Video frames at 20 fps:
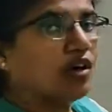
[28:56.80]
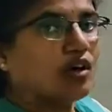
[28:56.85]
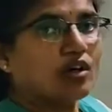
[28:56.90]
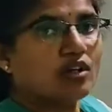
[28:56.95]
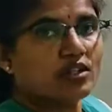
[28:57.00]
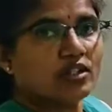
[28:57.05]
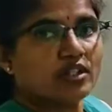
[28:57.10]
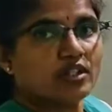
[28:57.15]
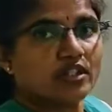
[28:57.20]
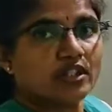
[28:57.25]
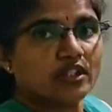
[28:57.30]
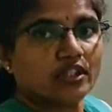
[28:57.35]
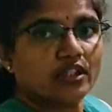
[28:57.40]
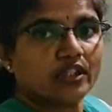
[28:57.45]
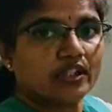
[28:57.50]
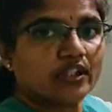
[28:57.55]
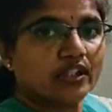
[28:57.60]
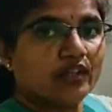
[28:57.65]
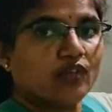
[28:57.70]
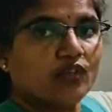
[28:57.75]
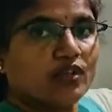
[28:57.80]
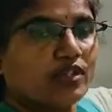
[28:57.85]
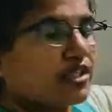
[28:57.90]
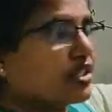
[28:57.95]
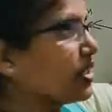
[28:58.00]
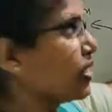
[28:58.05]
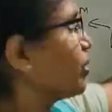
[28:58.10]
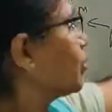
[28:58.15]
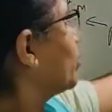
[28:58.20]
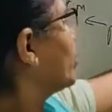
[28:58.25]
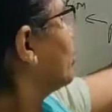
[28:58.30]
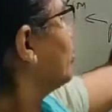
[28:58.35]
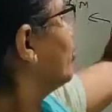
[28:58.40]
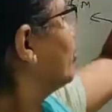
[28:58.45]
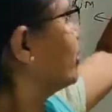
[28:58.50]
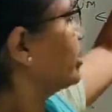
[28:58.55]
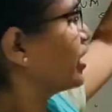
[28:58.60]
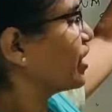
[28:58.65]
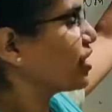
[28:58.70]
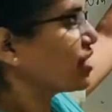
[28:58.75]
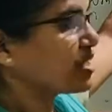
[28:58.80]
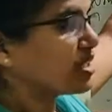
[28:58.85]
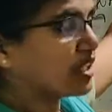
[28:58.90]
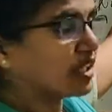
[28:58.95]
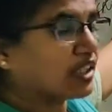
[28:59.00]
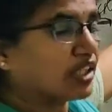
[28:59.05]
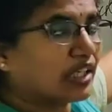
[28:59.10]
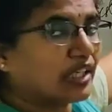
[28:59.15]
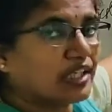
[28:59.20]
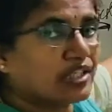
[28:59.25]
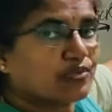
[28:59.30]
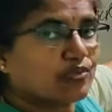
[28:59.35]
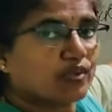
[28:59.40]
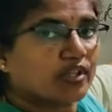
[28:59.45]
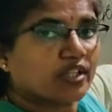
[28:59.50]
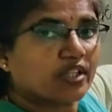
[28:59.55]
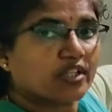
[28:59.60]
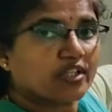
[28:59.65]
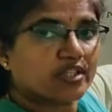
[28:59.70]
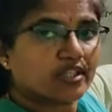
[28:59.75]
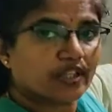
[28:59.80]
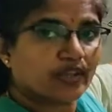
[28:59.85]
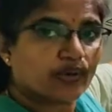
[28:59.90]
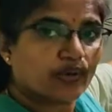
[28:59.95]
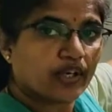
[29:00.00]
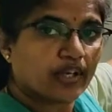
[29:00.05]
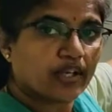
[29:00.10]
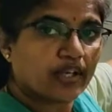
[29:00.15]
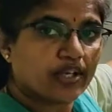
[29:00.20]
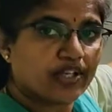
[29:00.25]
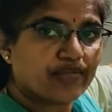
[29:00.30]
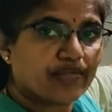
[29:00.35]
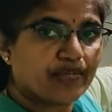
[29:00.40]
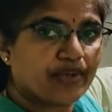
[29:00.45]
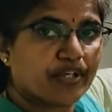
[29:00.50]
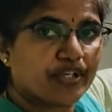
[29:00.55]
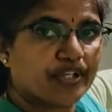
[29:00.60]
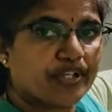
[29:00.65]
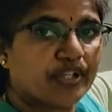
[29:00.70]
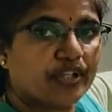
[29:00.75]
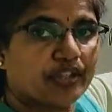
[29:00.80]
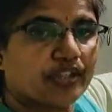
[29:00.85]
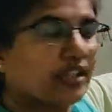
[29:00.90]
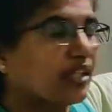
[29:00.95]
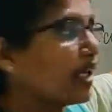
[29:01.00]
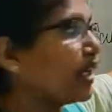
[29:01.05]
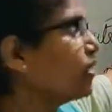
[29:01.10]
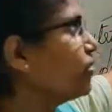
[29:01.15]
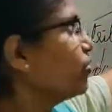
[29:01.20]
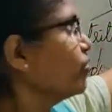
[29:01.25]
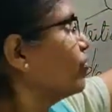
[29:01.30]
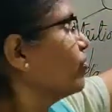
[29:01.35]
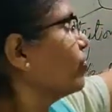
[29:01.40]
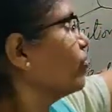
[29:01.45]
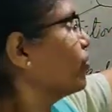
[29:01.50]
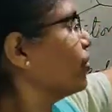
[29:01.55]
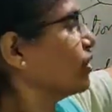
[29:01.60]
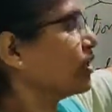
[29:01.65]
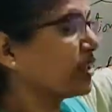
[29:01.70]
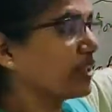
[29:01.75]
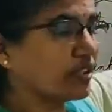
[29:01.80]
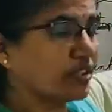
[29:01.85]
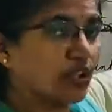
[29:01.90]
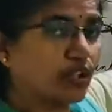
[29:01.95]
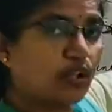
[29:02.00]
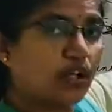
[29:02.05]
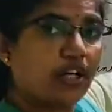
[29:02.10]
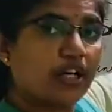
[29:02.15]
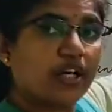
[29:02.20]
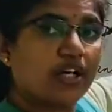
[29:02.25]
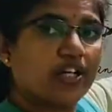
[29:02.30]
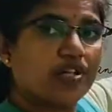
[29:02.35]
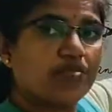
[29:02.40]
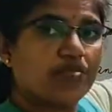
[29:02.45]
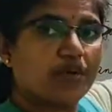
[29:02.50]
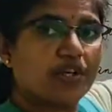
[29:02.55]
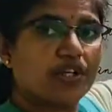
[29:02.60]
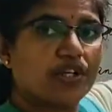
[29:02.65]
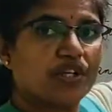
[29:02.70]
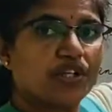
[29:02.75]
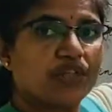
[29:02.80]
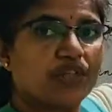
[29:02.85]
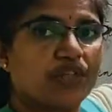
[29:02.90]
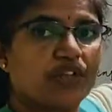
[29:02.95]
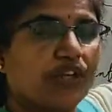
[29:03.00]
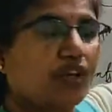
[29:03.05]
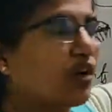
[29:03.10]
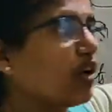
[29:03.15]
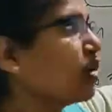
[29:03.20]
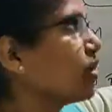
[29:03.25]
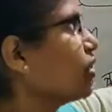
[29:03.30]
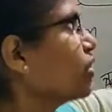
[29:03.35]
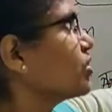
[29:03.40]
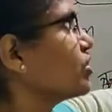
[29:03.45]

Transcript: Oxygen was required for external as well as cellular respiration. That for cellular respiration we got